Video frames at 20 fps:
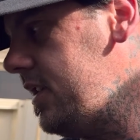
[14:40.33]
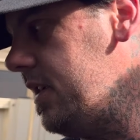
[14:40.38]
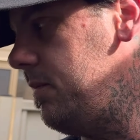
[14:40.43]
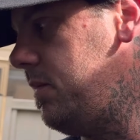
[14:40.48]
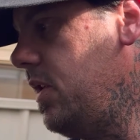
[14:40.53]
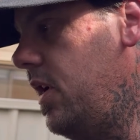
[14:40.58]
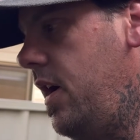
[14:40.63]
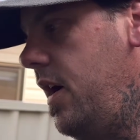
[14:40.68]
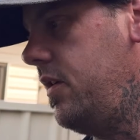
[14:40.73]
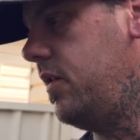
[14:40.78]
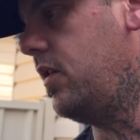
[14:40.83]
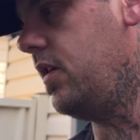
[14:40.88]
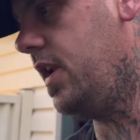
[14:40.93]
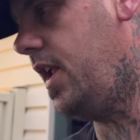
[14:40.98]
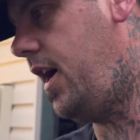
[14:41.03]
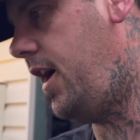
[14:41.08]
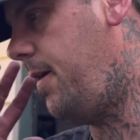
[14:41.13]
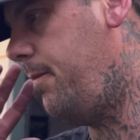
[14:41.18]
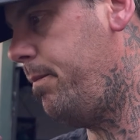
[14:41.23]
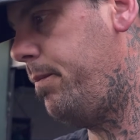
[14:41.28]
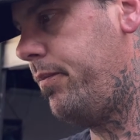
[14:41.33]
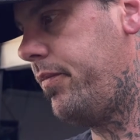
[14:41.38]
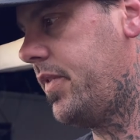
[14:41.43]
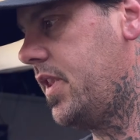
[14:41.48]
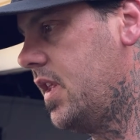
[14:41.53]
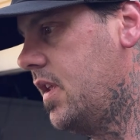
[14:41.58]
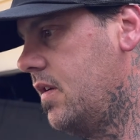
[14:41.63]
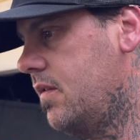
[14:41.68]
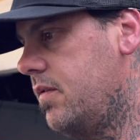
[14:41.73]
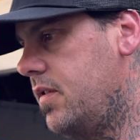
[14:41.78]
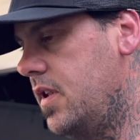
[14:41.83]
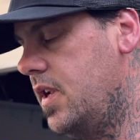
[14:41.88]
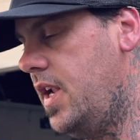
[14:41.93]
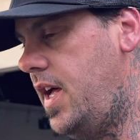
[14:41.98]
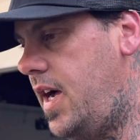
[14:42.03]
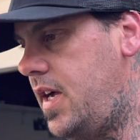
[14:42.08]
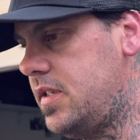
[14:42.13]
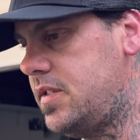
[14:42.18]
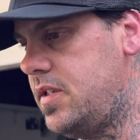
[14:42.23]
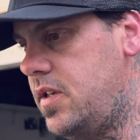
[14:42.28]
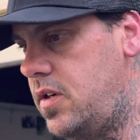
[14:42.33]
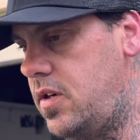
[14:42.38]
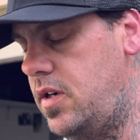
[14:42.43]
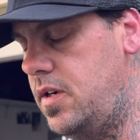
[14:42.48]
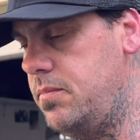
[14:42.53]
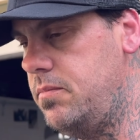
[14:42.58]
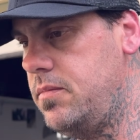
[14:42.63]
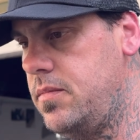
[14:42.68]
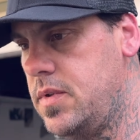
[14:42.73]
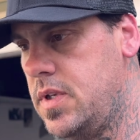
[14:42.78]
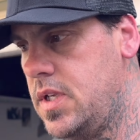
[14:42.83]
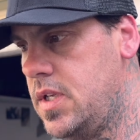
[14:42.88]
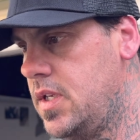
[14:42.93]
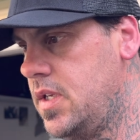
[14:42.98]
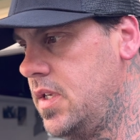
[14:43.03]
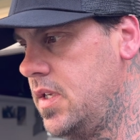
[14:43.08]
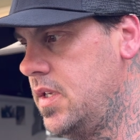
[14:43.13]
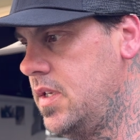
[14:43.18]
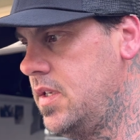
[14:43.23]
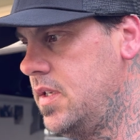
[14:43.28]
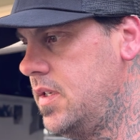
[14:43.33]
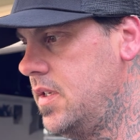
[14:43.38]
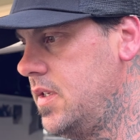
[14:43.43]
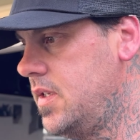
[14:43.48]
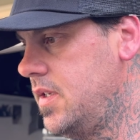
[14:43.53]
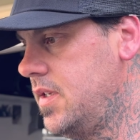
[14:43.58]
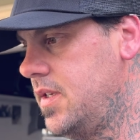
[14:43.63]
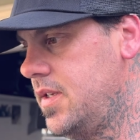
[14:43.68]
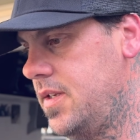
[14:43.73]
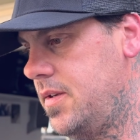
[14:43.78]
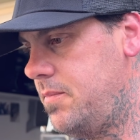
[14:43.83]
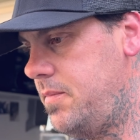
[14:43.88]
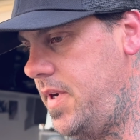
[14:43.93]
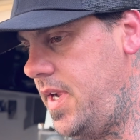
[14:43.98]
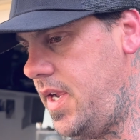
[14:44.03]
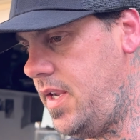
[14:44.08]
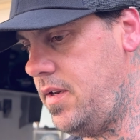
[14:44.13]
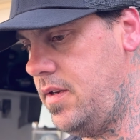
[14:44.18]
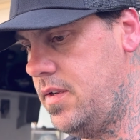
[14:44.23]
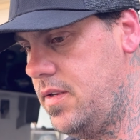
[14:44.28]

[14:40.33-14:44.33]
zip tie it all up for the last time. Man,